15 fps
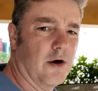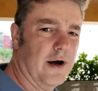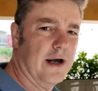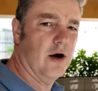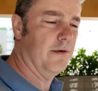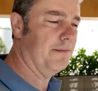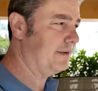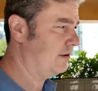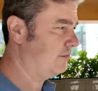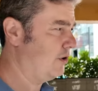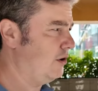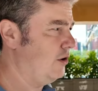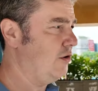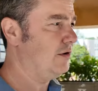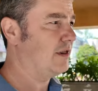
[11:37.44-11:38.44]
going over the
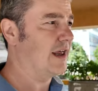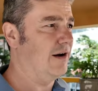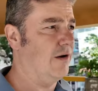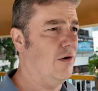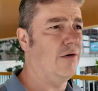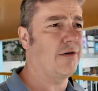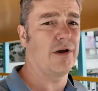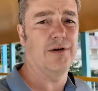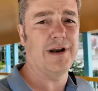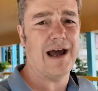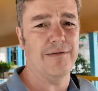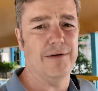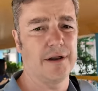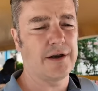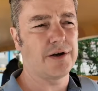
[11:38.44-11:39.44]
roads and also
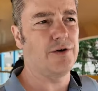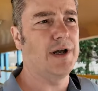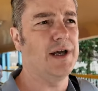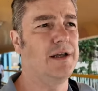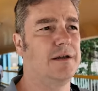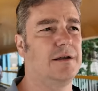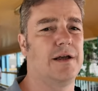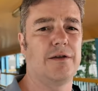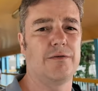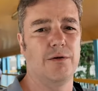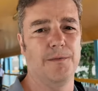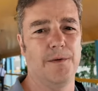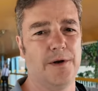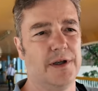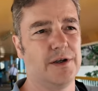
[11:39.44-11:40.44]
down the streets just to
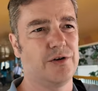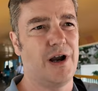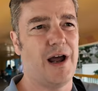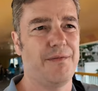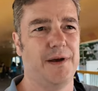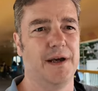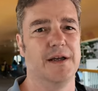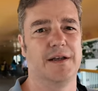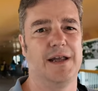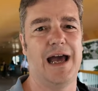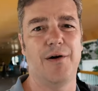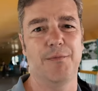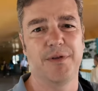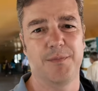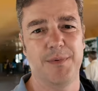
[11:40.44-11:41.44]
avoid the traffic and to
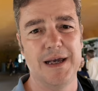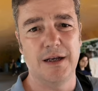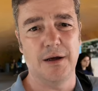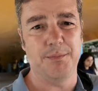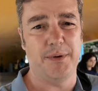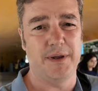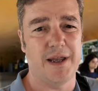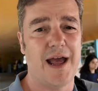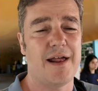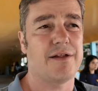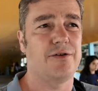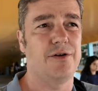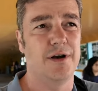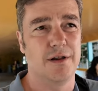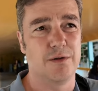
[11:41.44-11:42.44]
help speed up
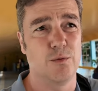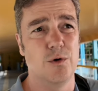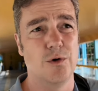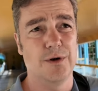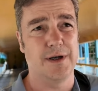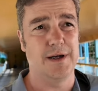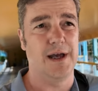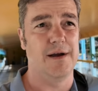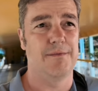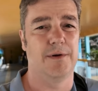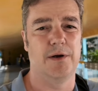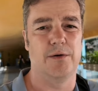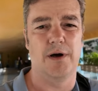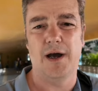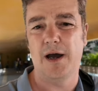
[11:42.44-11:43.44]
pedestrians walking
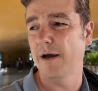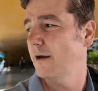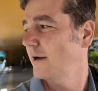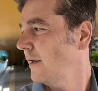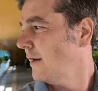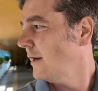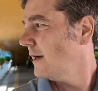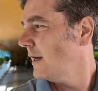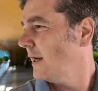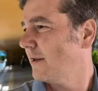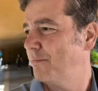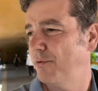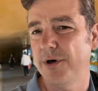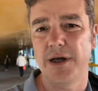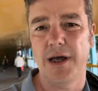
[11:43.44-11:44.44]
everywhere.
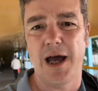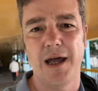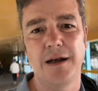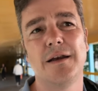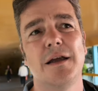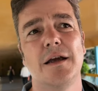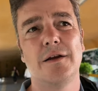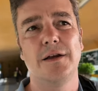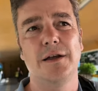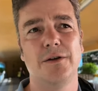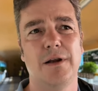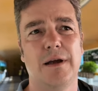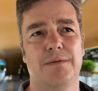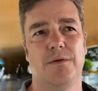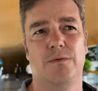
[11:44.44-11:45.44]
It's pretty handy because you
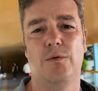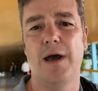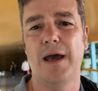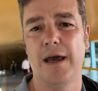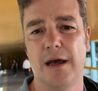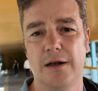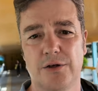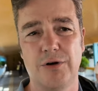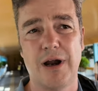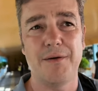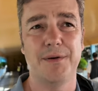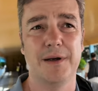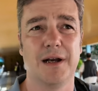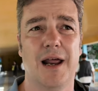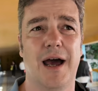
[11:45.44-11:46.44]
don't have to wait at
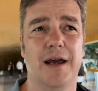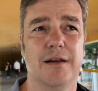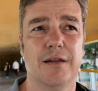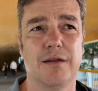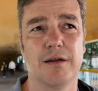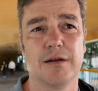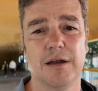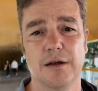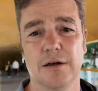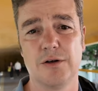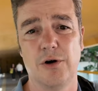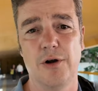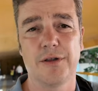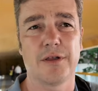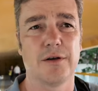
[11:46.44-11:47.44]
traffic lights to
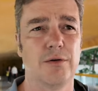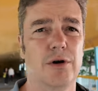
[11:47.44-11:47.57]
cross the